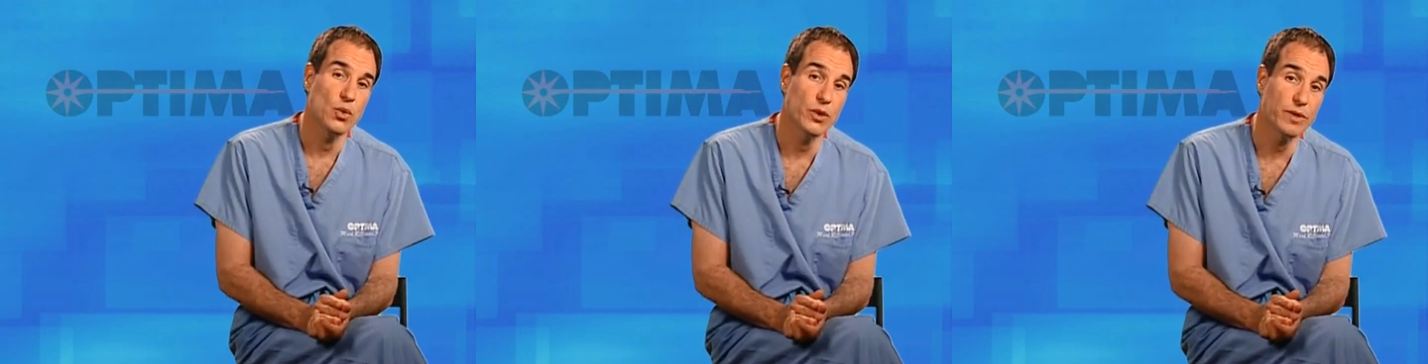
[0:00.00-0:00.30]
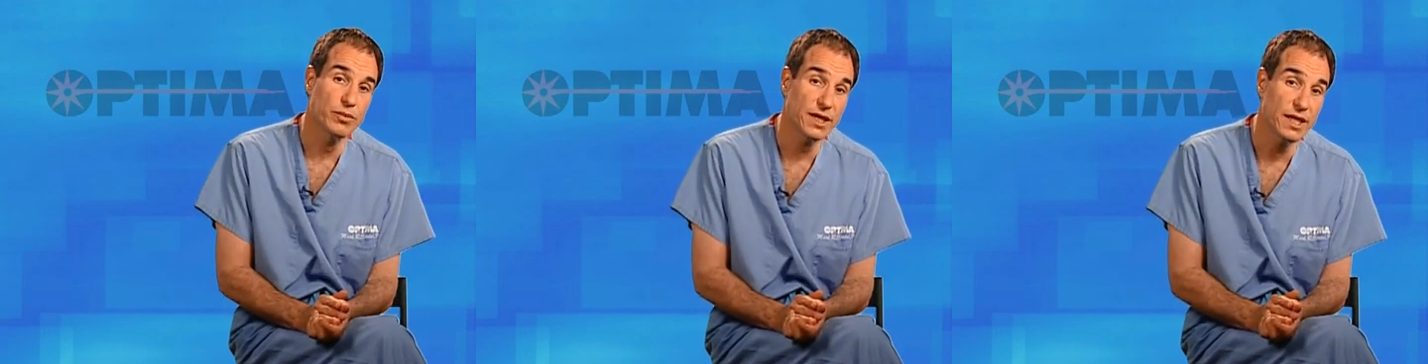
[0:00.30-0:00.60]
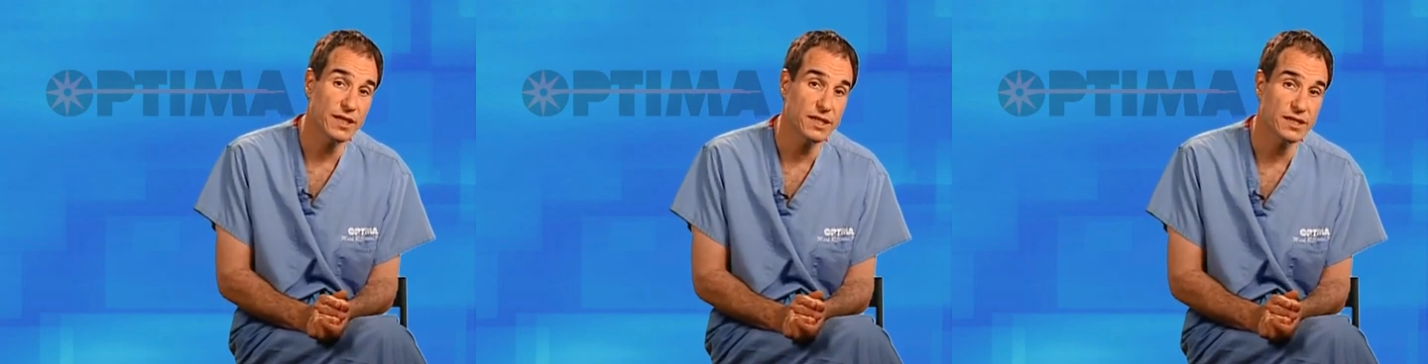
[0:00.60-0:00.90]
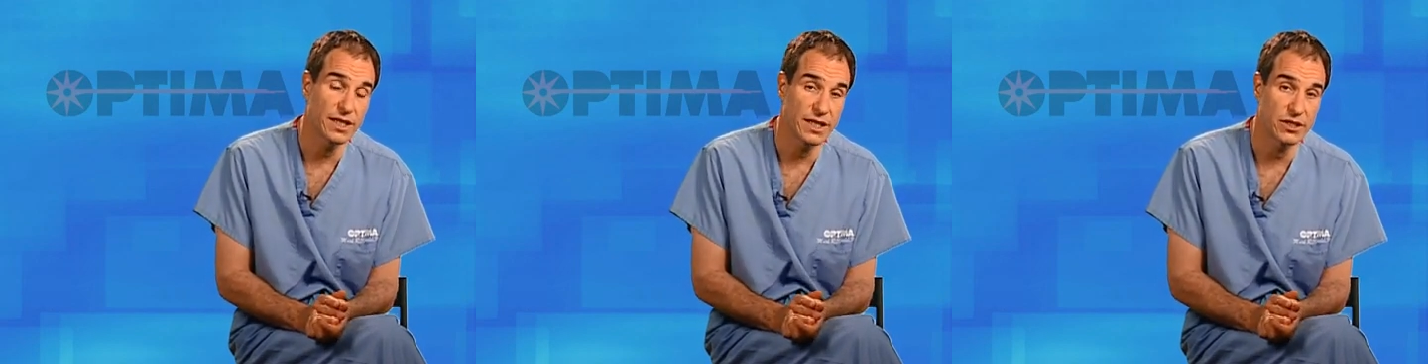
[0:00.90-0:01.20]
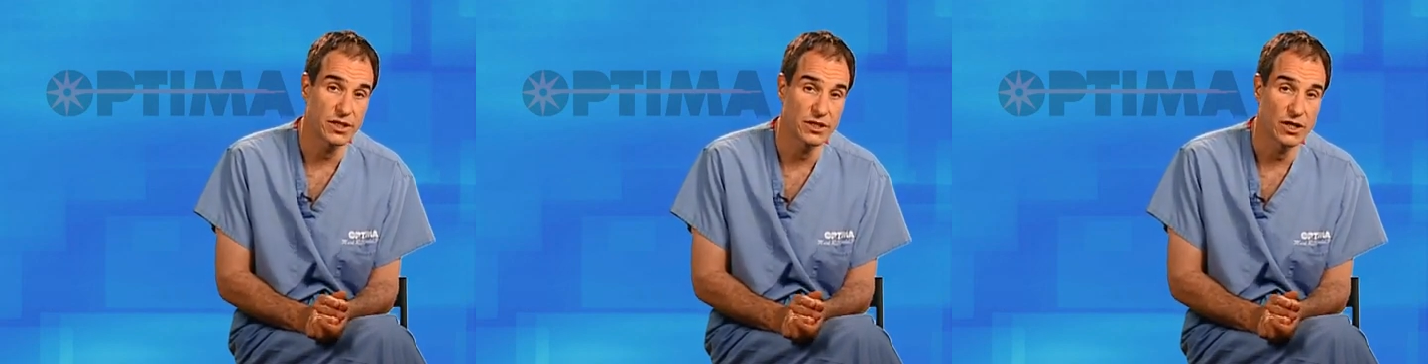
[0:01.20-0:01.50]
We implant these
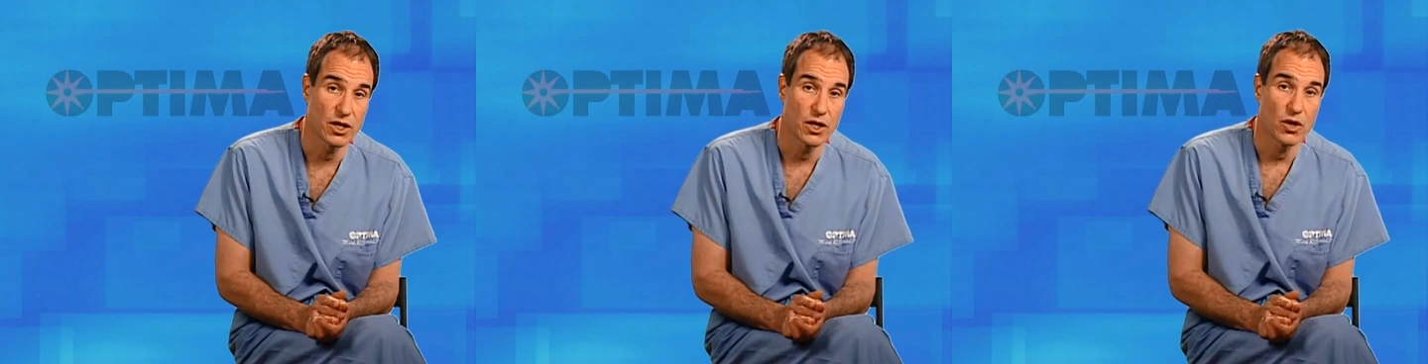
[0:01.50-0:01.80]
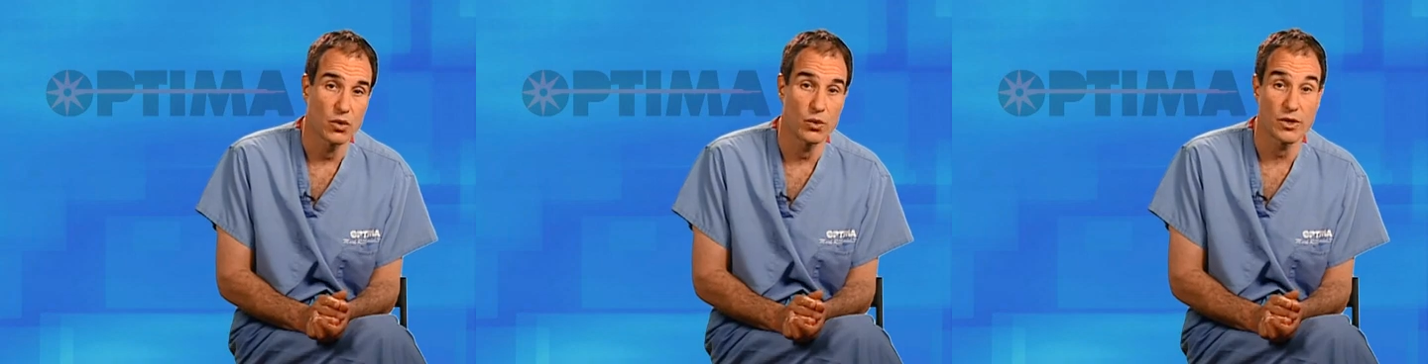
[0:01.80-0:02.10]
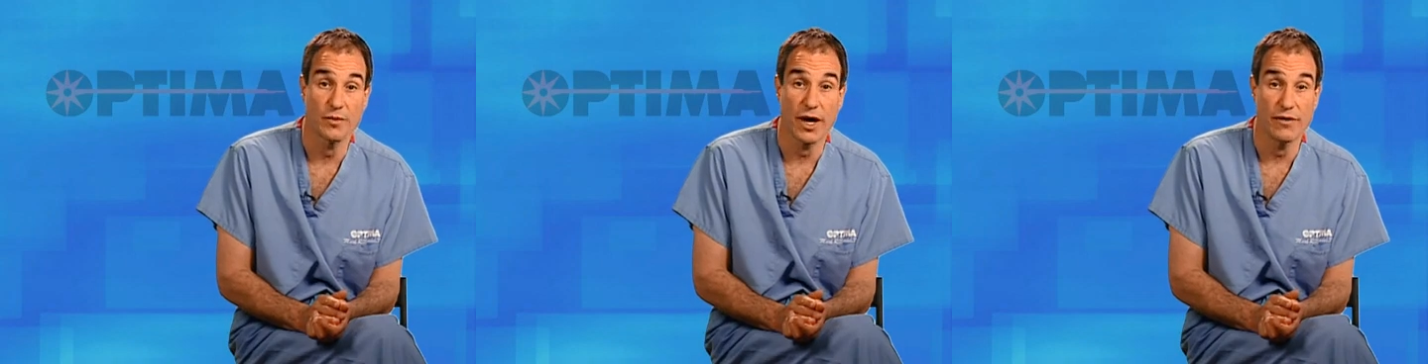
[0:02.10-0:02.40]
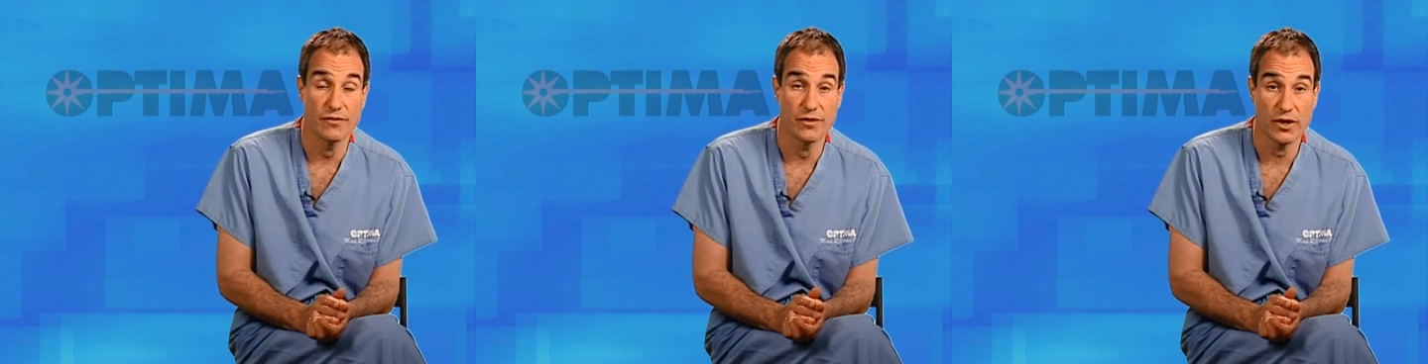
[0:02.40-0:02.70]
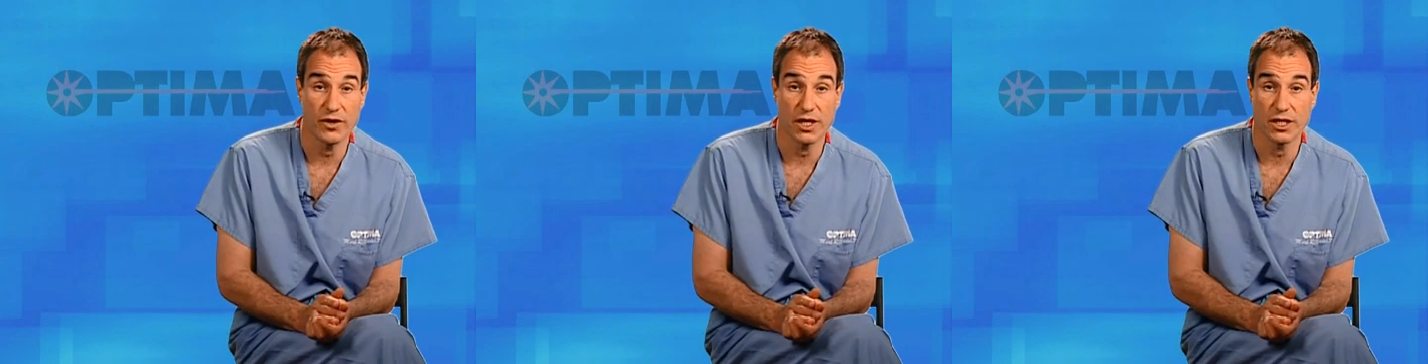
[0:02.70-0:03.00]
lenses with my
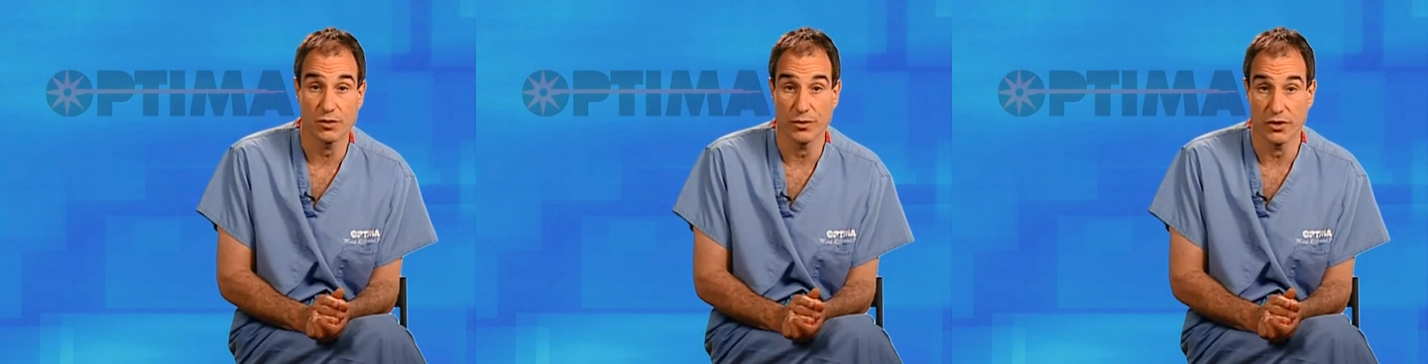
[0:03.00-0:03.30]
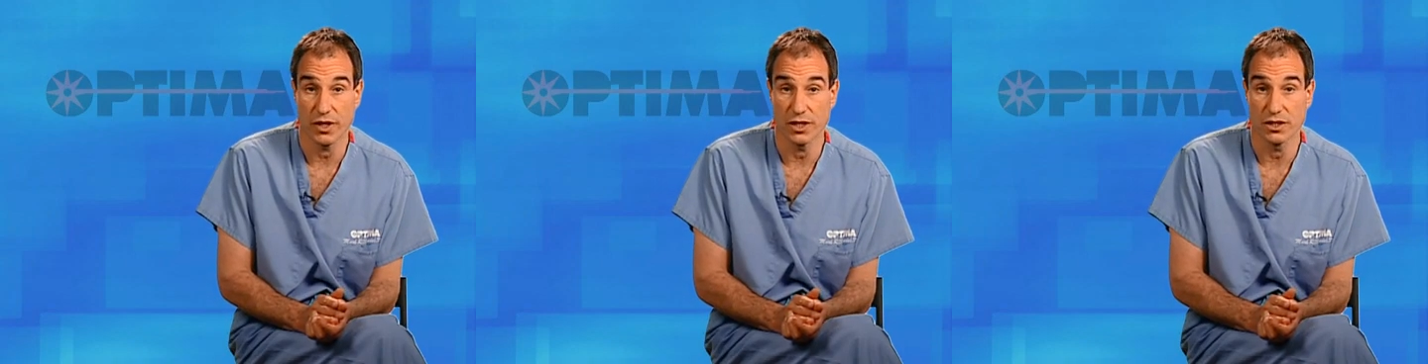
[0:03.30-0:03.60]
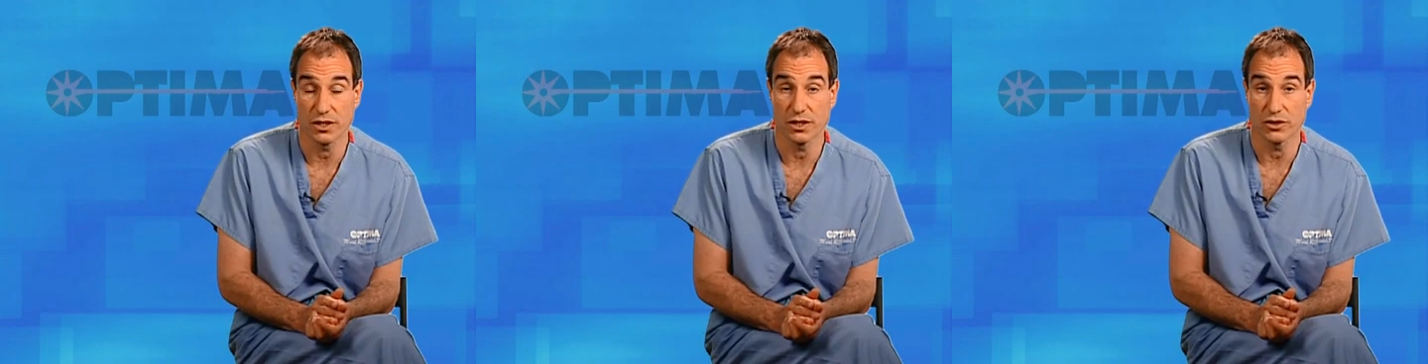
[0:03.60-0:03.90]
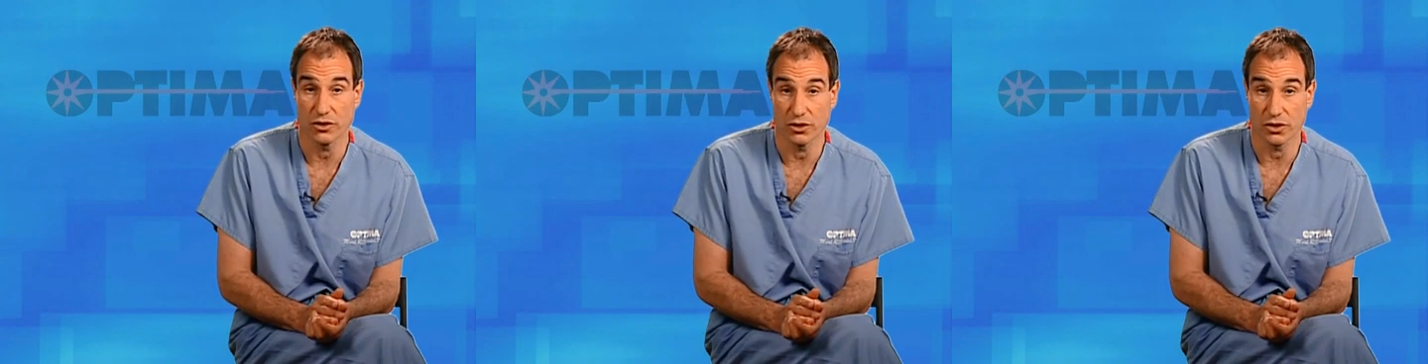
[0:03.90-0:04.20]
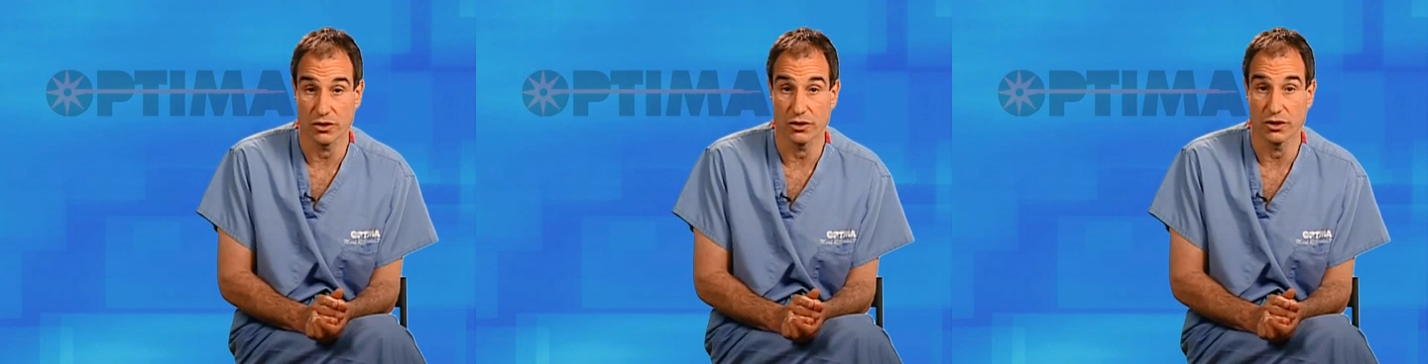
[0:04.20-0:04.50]
very experienced
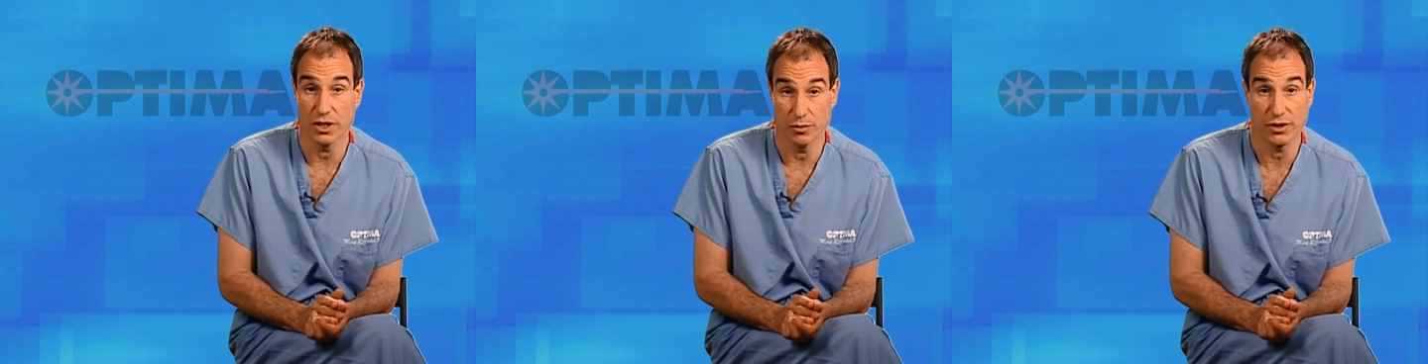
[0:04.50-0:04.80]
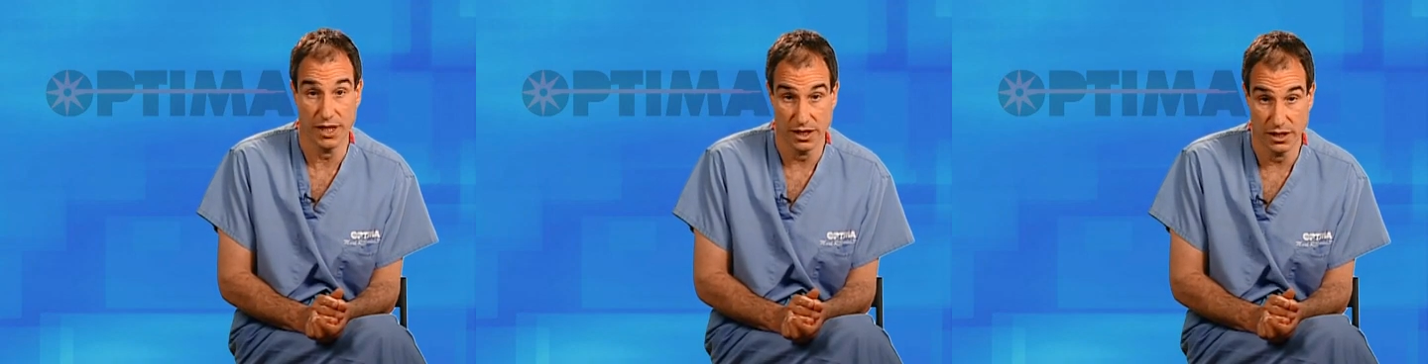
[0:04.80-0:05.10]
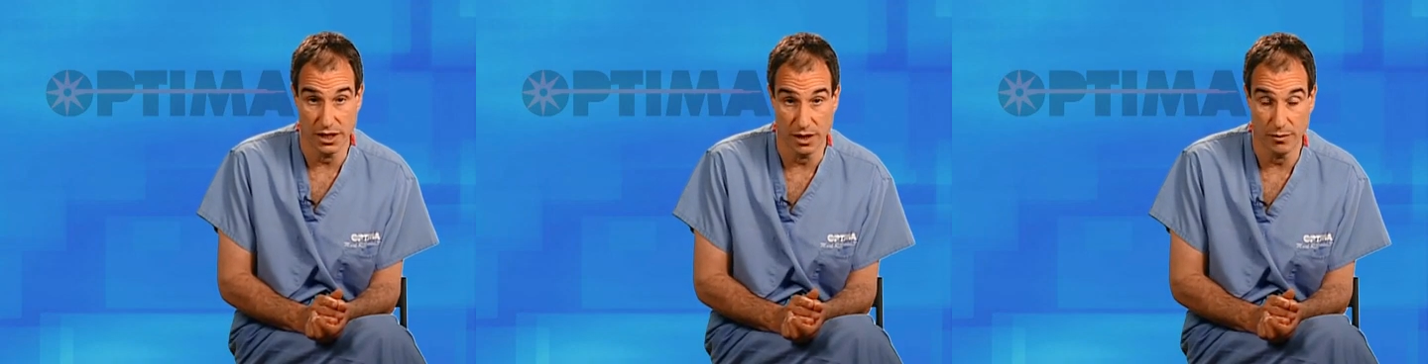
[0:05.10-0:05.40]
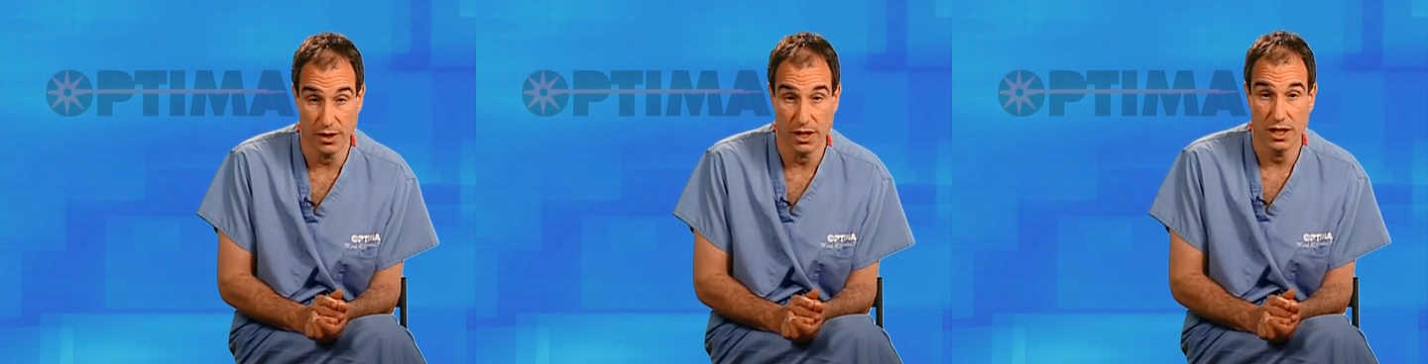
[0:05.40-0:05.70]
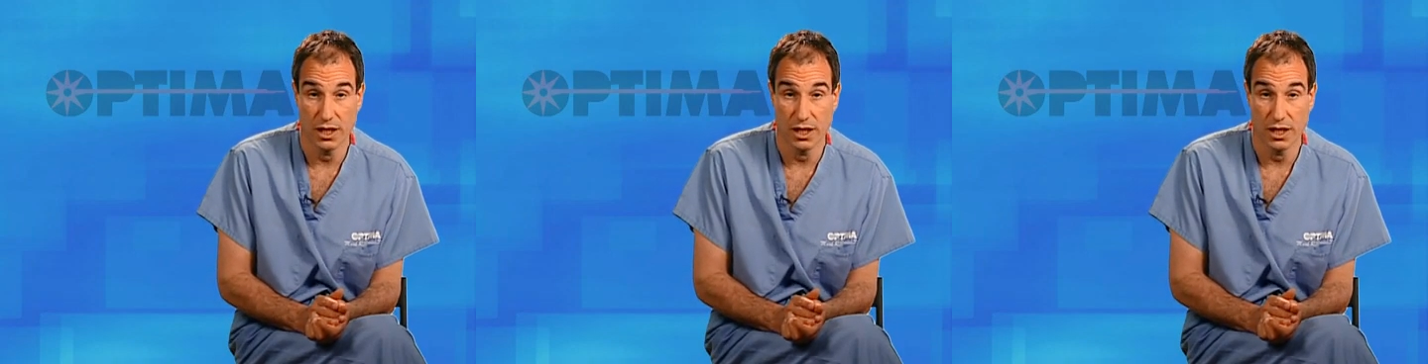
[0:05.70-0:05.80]
surgical implant team